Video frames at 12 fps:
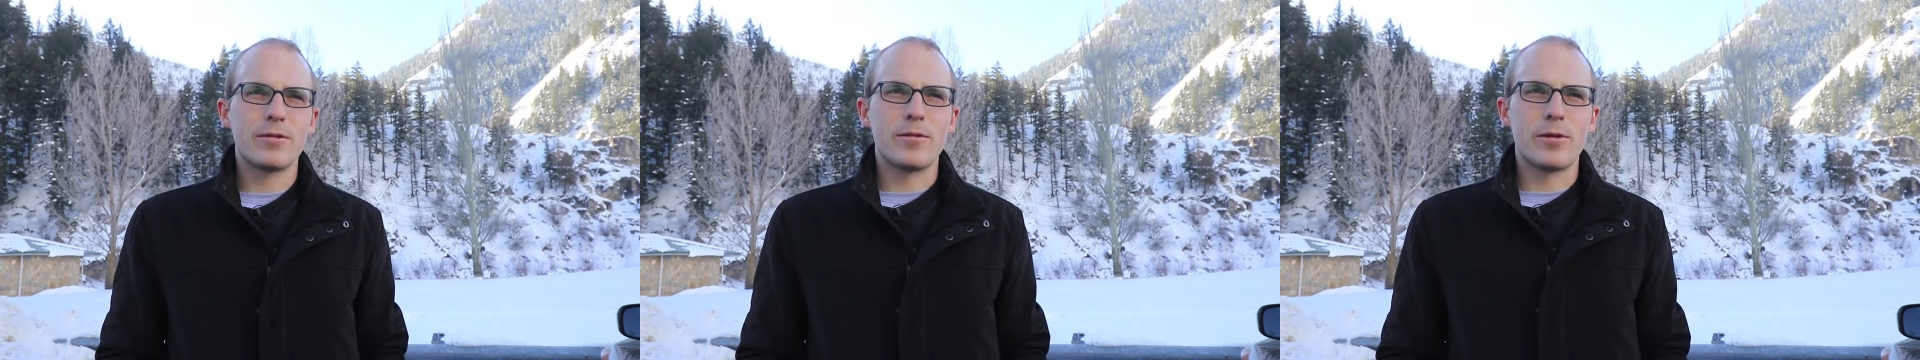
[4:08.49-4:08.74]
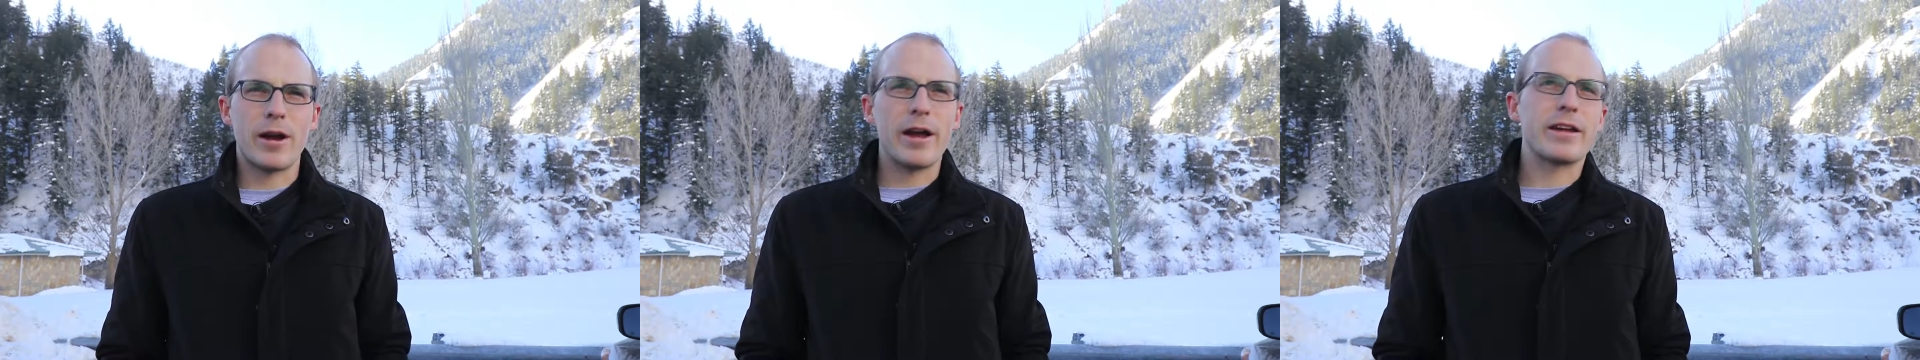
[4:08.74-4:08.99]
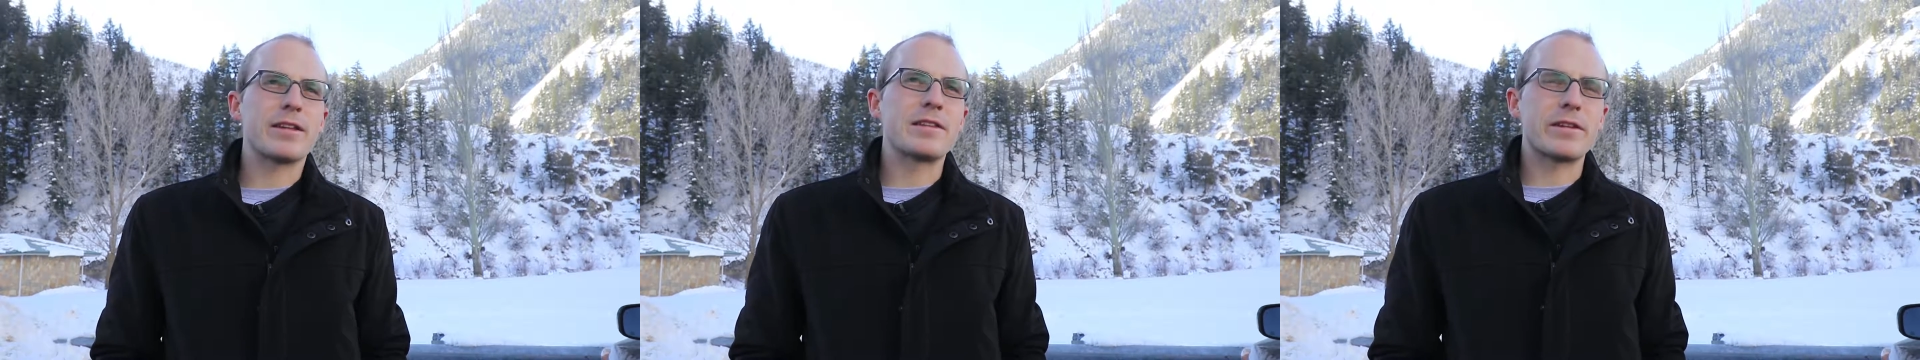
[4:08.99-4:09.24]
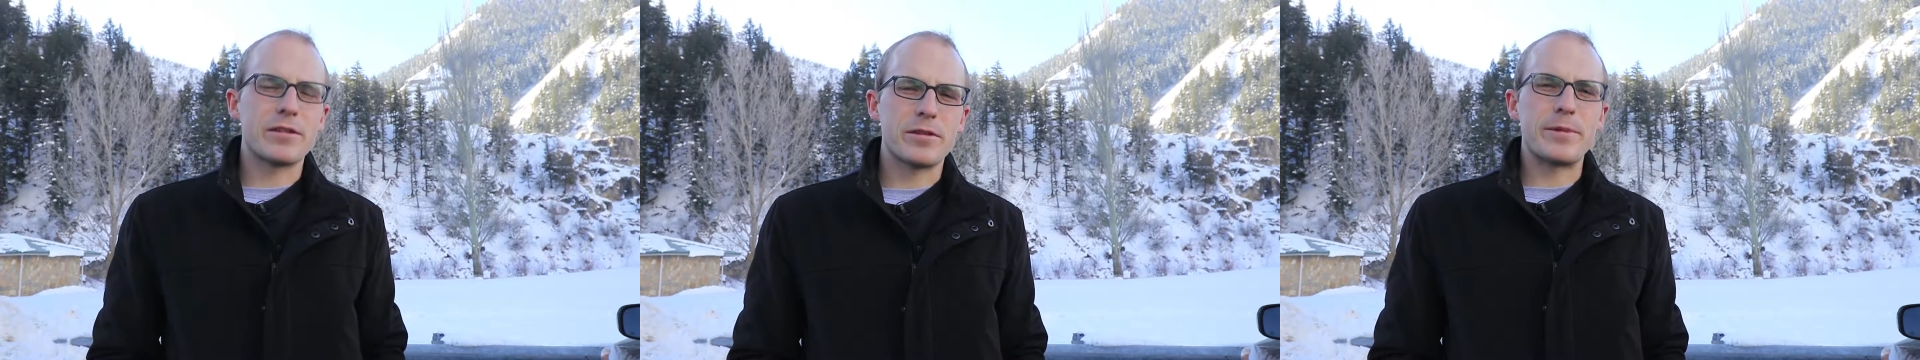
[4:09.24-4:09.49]
would I
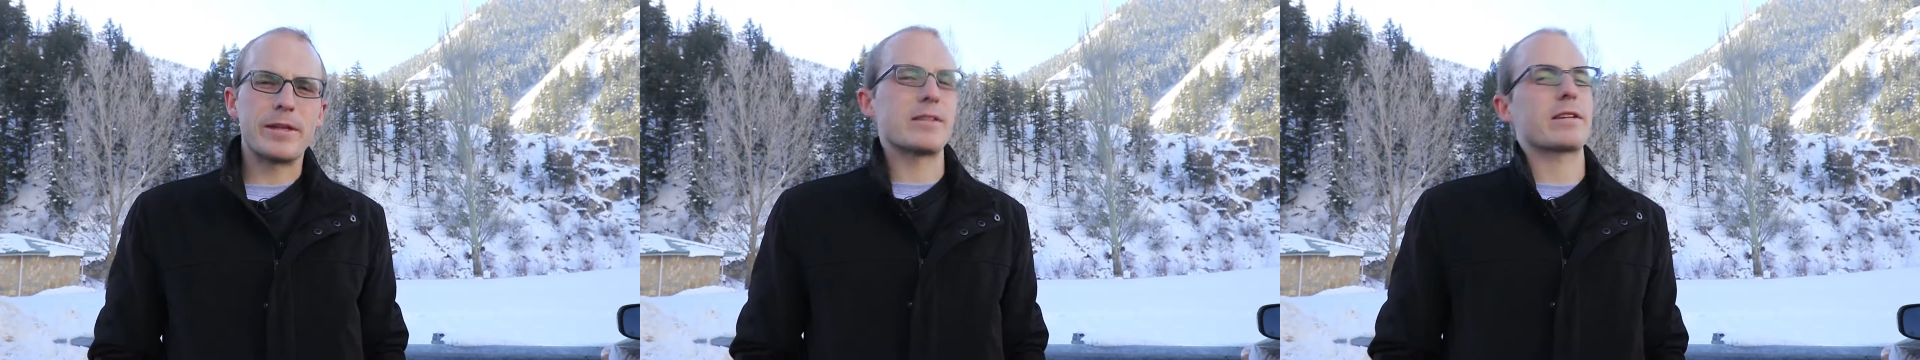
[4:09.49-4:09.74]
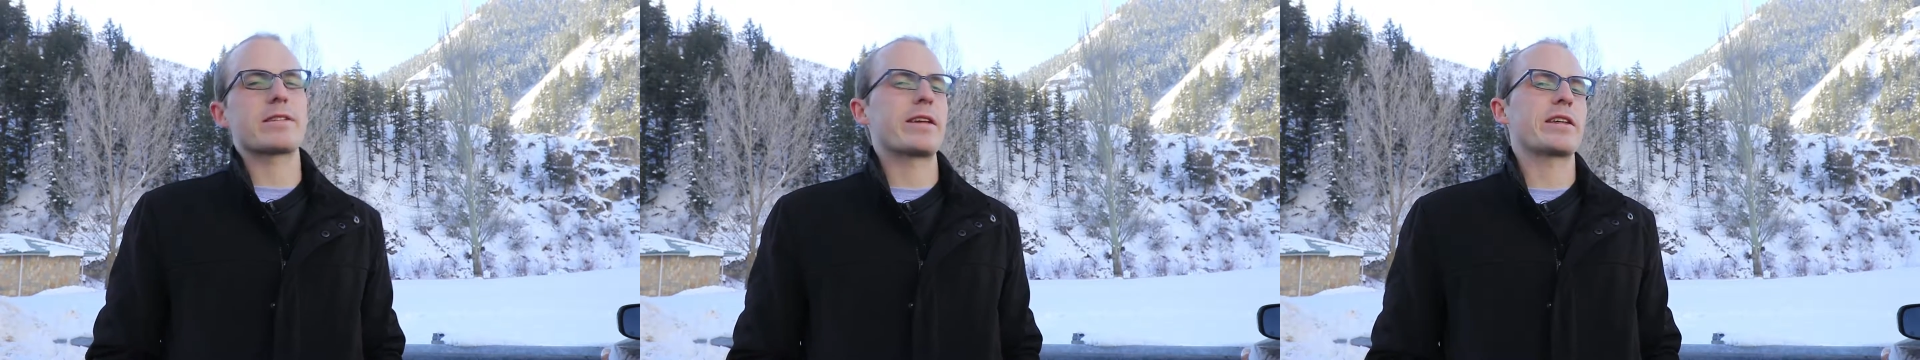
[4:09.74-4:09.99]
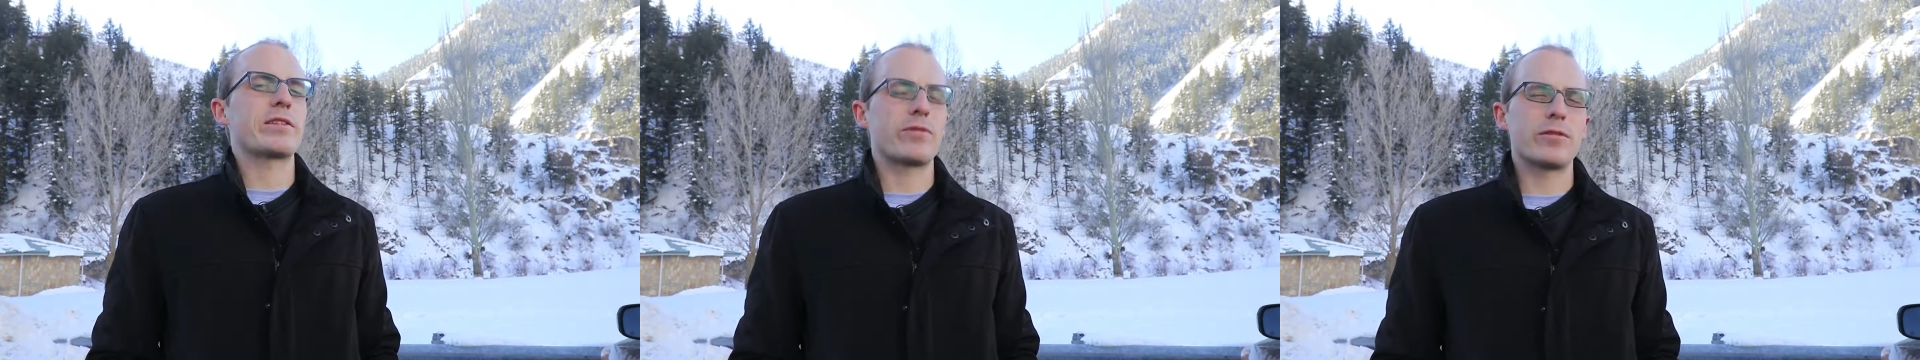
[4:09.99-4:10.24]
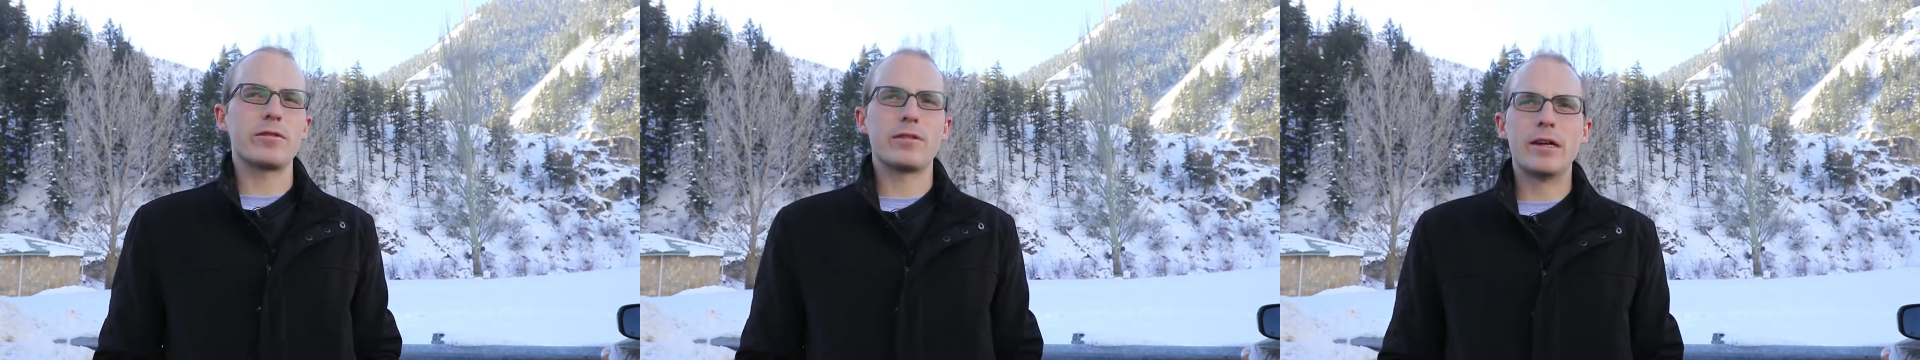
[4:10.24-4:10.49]
consider to be
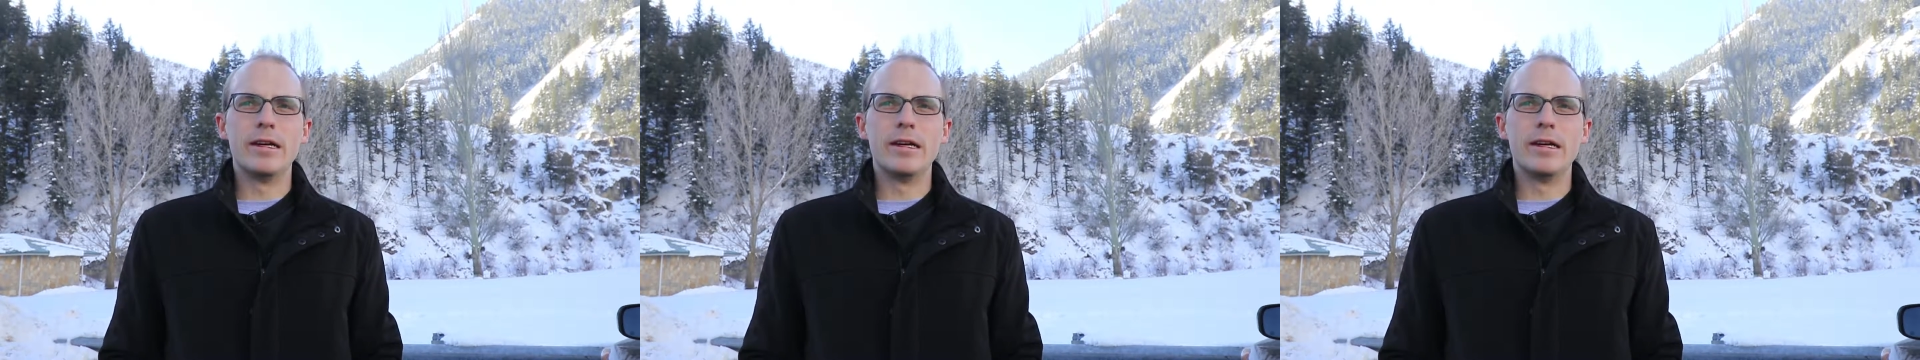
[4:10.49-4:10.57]
successful.